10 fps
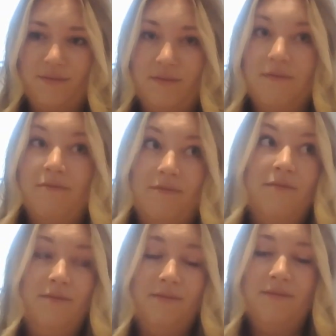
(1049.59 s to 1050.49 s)

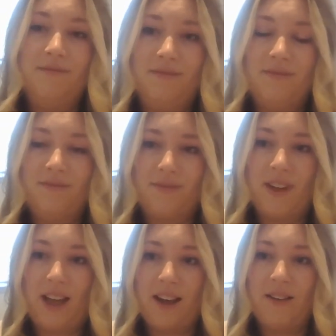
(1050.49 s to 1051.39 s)

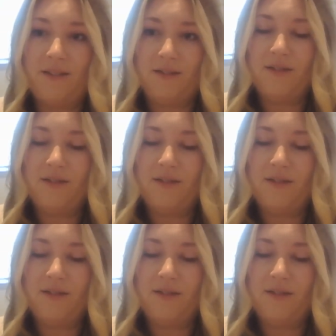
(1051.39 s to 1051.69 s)
[no speech]